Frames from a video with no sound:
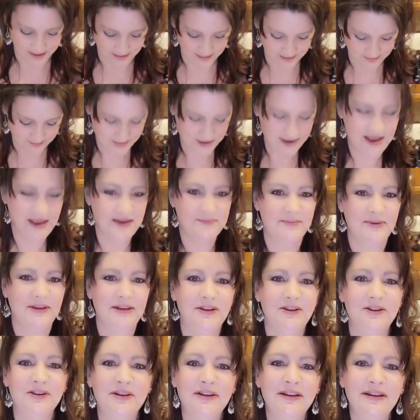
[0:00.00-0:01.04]
behind me here.
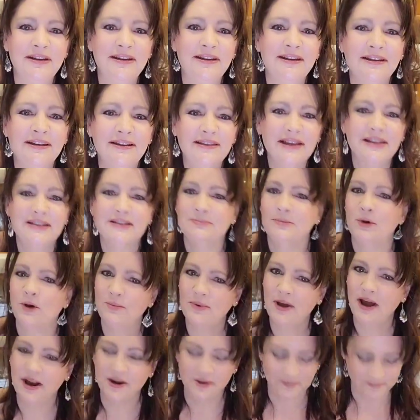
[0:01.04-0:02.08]
That's Mopar.